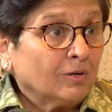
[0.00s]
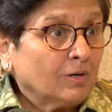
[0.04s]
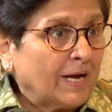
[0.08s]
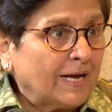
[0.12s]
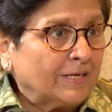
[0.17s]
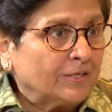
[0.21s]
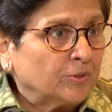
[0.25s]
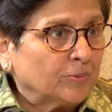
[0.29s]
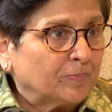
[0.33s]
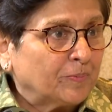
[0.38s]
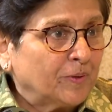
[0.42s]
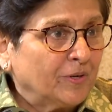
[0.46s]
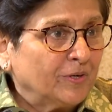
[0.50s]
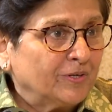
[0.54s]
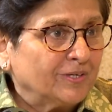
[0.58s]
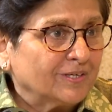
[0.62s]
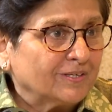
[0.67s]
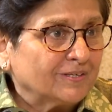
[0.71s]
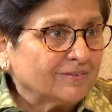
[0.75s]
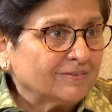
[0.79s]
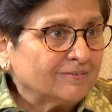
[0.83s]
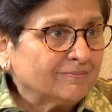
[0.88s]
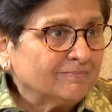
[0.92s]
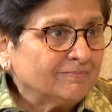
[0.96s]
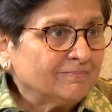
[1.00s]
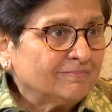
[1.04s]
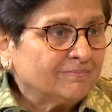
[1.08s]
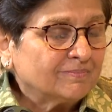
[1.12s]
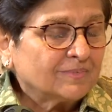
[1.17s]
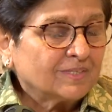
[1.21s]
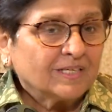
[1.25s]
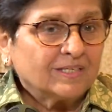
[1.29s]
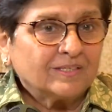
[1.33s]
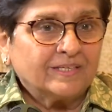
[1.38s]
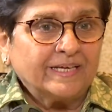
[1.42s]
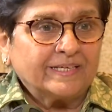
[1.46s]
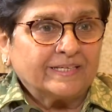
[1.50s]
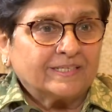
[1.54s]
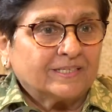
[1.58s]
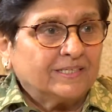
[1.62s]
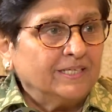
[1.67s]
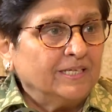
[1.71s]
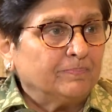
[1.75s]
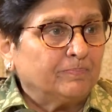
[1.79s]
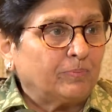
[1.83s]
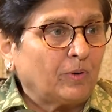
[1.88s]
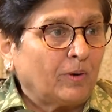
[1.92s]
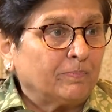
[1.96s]
entrepreneurial. They
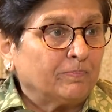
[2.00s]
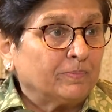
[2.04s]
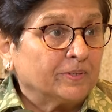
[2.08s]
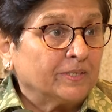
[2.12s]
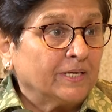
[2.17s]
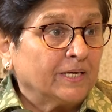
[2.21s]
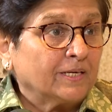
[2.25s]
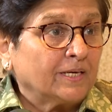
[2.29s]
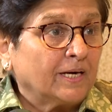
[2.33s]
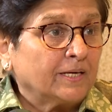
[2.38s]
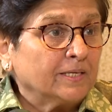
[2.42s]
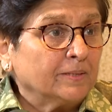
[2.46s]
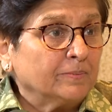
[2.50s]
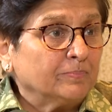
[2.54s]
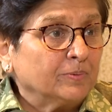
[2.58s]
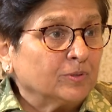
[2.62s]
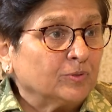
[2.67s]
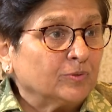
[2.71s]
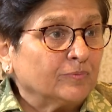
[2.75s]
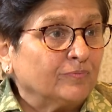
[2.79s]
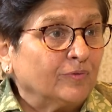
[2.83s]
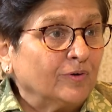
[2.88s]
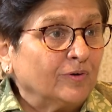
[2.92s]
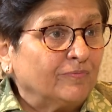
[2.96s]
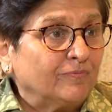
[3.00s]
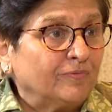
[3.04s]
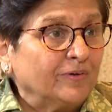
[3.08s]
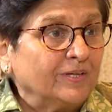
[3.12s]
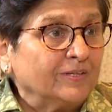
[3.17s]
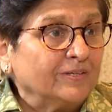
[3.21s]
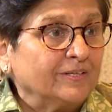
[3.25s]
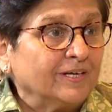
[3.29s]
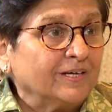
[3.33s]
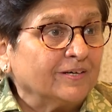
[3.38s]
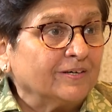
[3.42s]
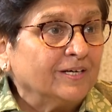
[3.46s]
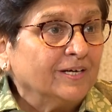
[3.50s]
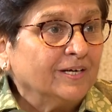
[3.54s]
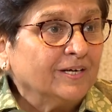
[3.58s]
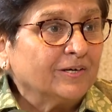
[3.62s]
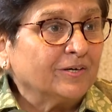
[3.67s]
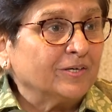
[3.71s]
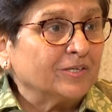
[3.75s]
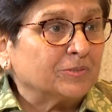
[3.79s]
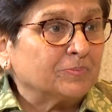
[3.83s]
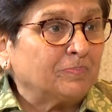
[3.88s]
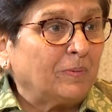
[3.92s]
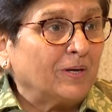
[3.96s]
see they are able to fulfill their
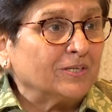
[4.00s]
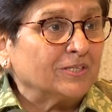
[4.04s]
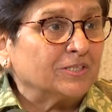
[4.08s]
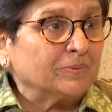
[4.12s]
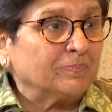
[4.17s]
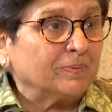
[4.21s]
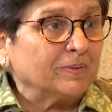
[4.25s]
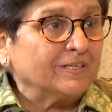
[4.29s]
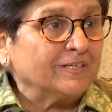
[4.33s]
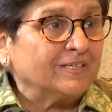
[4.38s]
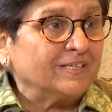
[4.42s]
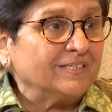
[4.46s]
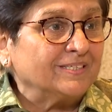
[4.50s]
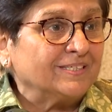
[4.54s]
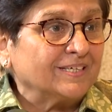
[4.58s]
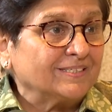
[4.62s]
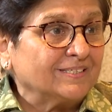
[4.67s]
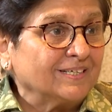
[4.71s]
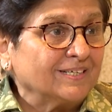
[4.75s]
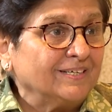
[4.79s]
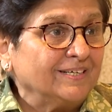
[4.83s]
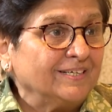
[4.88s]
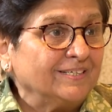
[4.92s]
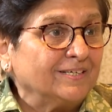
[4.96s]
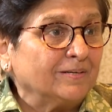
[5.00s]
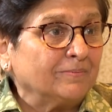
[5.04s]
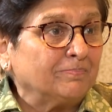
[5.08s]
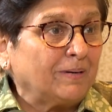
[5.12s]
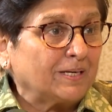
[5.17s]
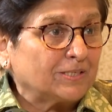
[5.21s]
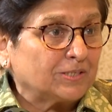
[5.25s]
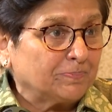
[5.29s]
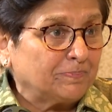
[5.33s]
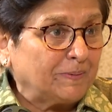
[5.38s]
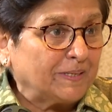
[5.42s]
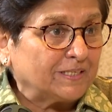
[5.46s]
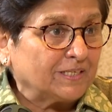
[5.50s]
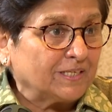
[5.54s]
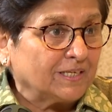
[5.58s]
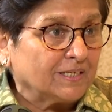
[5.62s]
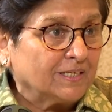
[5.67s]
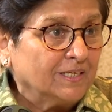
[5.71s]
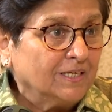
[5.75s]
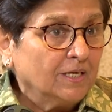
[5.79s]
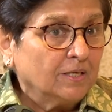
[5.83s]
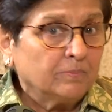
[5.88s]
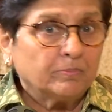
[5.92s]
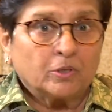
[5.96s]
responsibilities as a leader much better
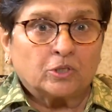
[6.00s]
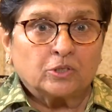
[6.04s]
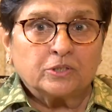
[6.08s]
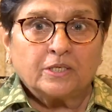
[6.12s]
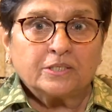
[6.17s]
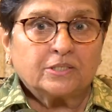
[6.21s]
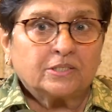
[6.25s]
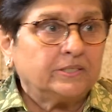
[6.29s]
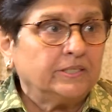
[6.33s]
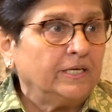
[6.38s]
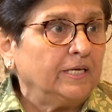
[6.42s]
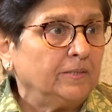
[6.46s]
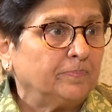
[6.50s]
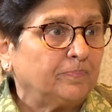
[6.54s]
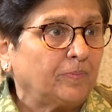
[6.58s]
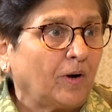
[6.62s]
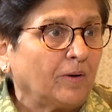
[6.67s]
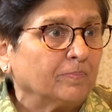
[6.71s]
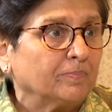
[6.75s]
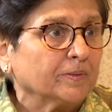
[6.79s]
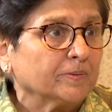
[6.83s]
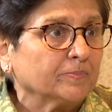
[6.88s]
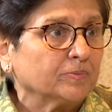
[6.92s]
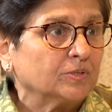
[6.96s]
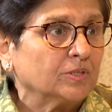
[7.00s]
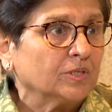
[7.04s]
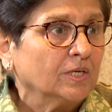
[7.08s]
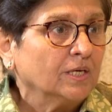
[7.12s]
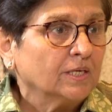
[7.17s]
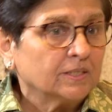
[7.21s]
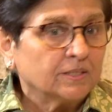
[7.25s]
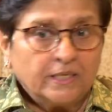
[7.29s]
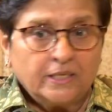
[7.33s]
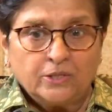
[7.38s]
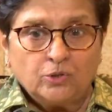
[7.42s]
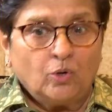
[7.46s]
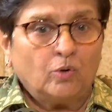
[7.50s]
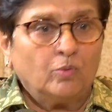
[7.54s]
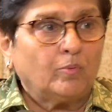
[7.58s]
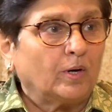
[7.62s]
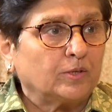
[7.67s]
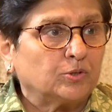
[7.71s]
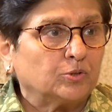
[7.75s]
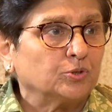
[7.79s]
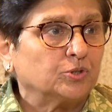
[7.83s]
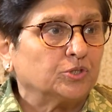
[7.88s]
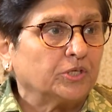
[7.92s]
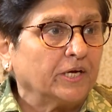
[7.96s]
because they're seeing problems. They know
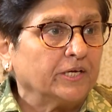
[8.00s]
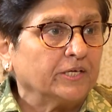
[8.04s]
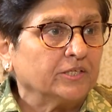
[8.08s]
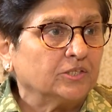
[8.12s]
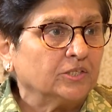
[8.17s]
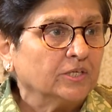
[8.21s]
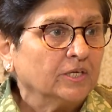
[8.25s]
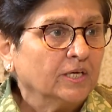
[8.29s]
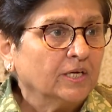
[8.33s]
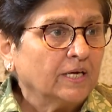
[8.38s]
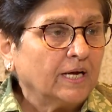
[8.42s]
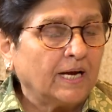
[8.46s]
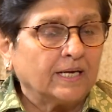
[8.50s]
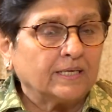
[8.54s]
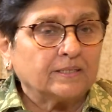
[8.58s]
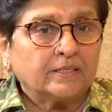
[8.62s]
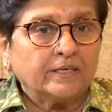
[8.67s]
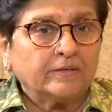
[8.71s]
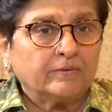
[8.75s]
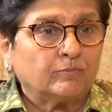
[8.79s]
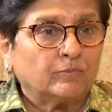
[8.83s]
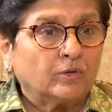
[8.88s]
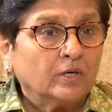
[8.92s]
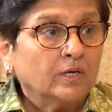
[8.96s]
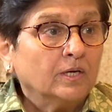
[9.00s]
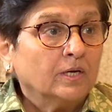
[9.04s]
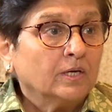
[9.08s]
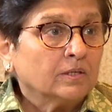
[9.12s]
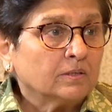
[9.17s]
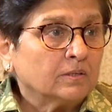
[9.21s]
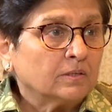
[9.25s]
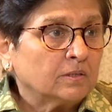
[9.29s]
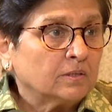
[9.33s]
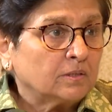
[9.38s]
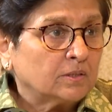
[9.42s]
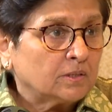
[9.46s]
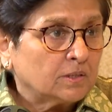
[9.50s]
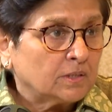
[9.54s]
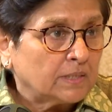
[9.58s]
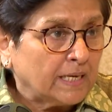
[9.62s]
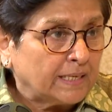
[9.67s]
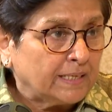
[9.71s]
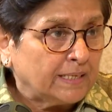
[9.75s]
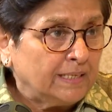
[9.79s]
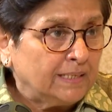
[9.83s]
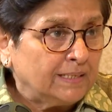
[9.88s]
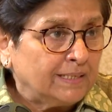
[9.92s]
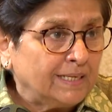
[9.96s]
what to change, and
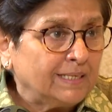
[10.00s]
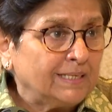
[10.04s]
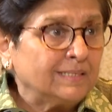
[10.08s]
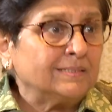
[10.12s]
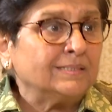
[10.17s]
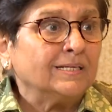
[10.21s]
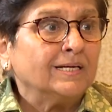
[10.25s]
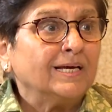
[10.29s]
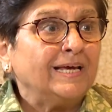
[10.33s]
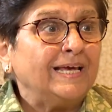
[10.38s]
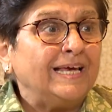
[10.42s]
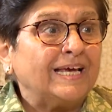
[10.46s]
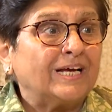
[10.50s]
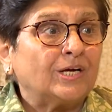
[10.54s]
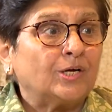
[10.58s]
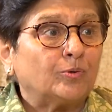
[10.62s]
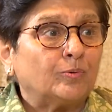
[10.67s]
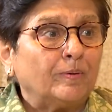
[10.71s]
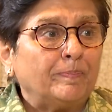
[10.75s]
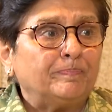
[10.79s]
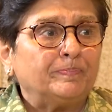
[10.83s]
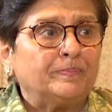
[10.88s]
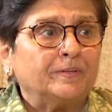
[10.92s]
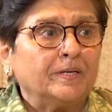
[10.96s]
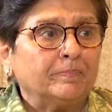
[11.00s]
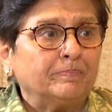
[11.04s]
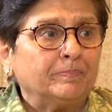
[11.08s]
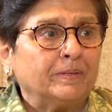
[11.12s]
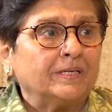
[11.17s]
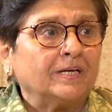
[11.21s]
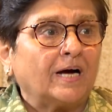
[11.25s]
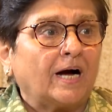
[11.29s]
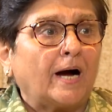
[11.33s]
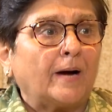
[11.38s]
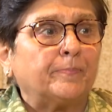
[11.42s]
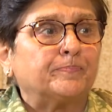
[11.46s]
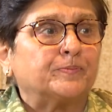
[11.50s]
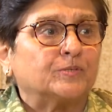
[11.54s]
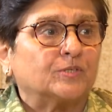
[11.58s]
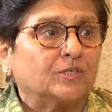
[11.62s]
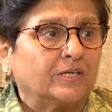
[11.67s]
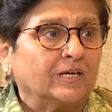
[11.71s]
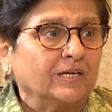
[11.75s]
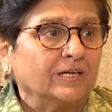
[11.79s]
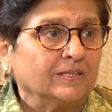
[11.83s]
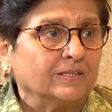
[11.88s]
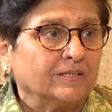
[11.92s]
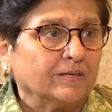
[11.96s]
second is equip them and
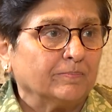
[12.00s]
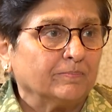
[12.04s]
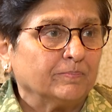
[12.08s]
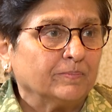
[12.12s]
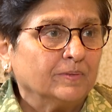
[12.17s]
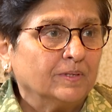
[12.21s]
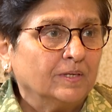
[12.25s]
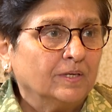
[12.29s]
upskill them